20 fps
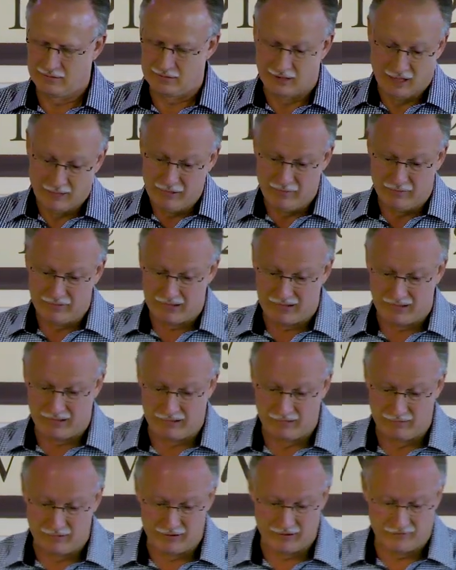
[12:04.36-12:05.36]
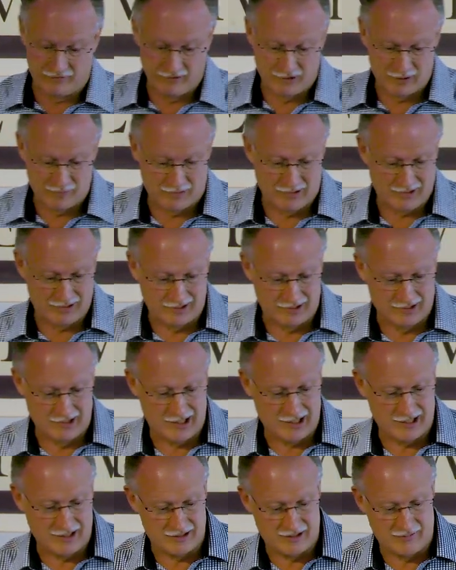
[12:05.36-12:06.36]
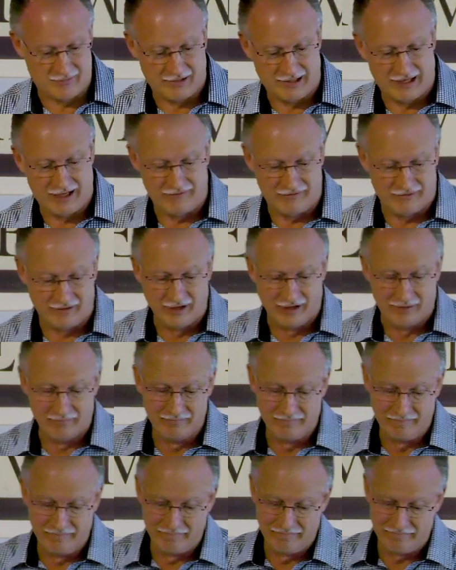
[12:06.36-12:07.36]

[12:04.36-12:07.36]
Some people struggle with the first part that God has a plan for them.